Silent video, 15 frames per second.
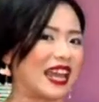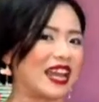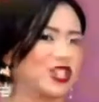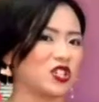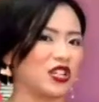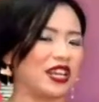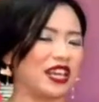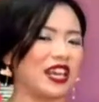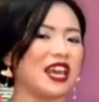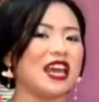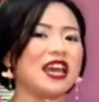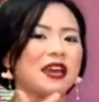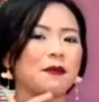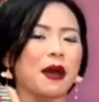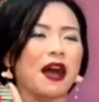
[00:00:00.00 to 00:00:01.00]
actually
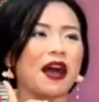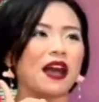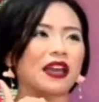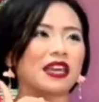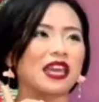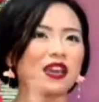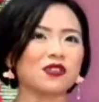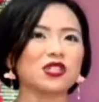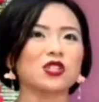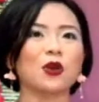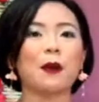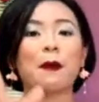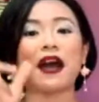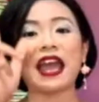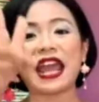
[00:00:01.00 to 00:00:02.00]
uh, gives you
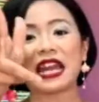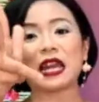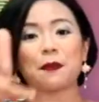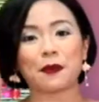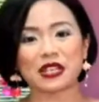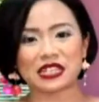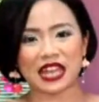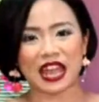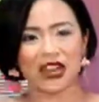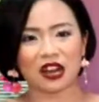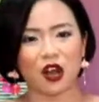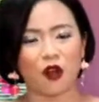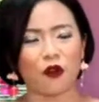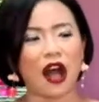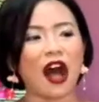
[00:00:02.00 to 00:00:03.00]
about 80%
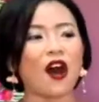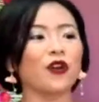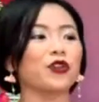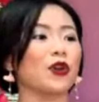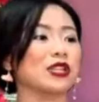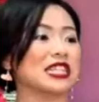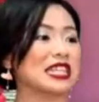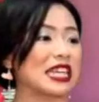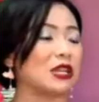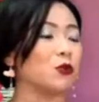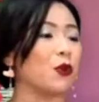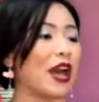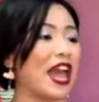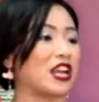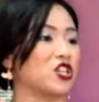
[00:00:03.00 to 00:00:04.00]
of how your skin
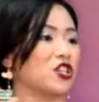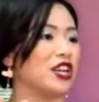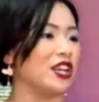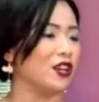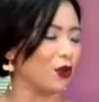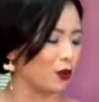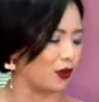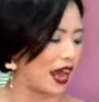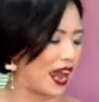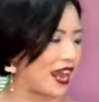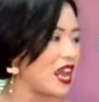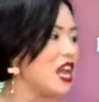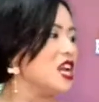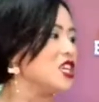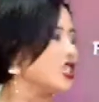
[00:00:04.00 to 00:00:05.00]
will actually look like.
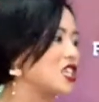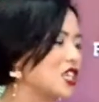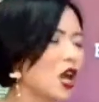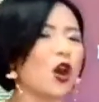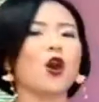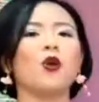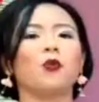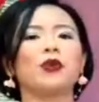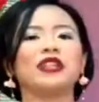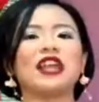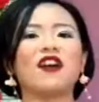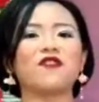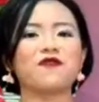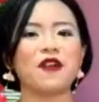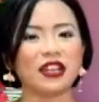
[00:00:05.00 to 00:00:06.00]
So
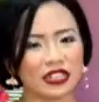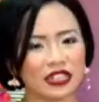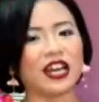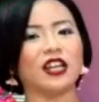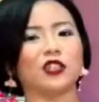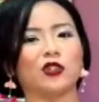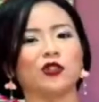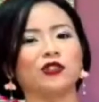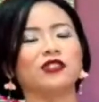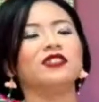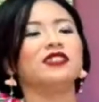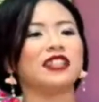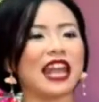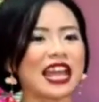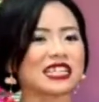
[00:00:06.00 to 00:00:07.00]
without further ado,
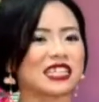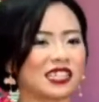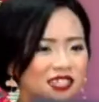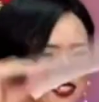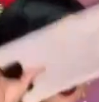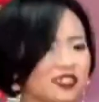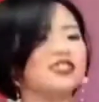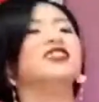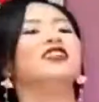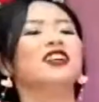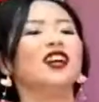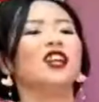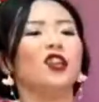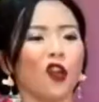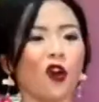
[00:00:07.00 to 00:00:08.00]
let's
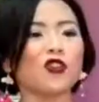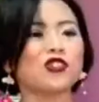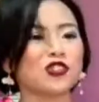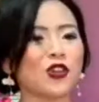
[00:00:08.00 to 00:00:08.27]
long